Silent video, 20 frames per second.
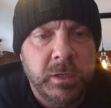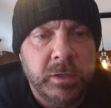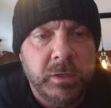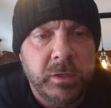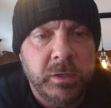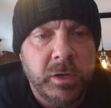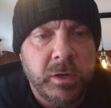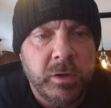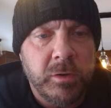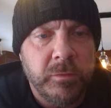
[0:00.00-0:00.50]

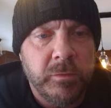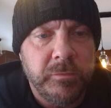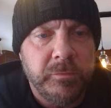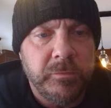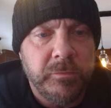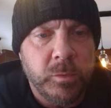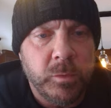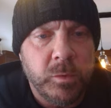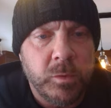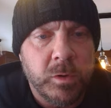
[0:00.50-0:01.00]
you know,
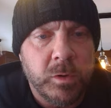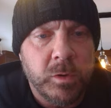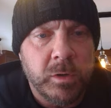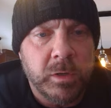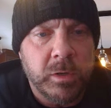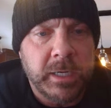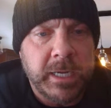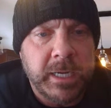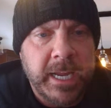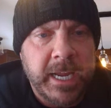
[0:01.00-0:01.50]

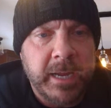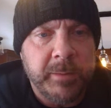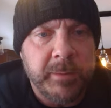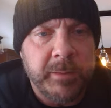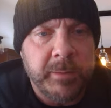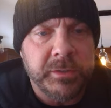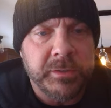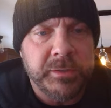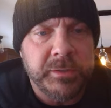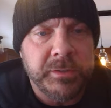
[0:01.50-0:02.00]
floor,
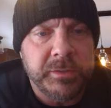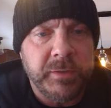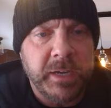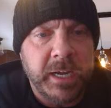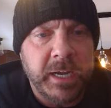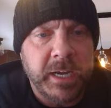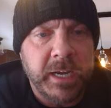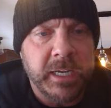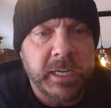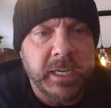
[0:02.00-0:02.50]
cabinets,
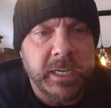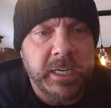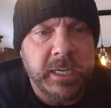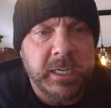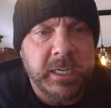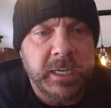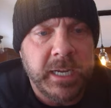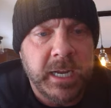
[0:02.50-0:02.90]
vanity,